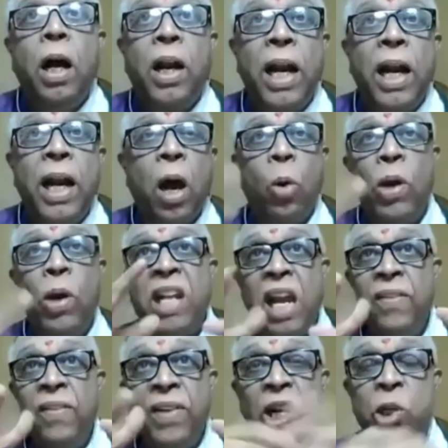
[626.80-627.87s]
Right? How a
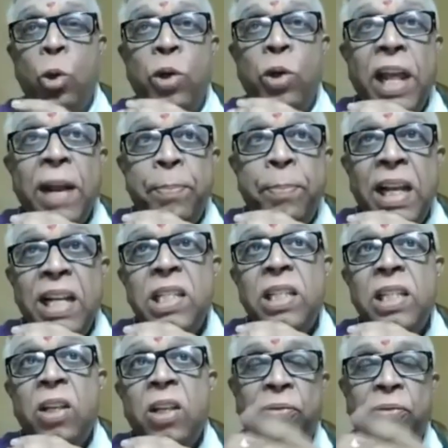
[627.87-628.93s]
delivery should take
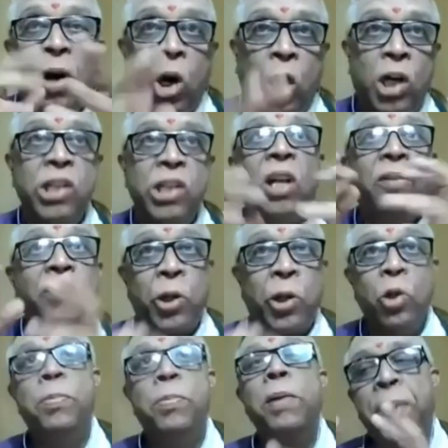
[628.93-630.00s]
place of a horse, of a
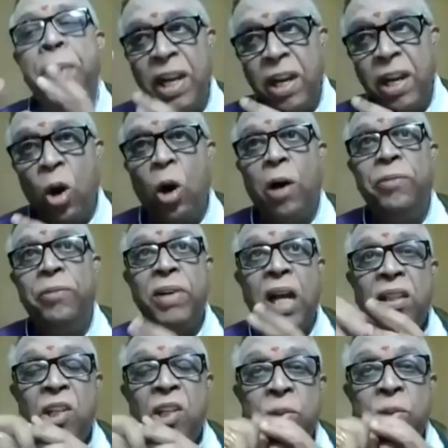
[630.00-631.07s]
human being, of
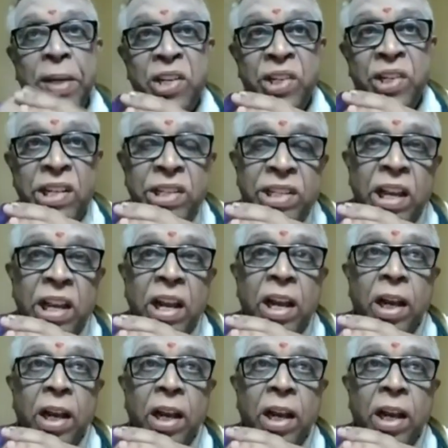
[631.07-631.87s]
another species.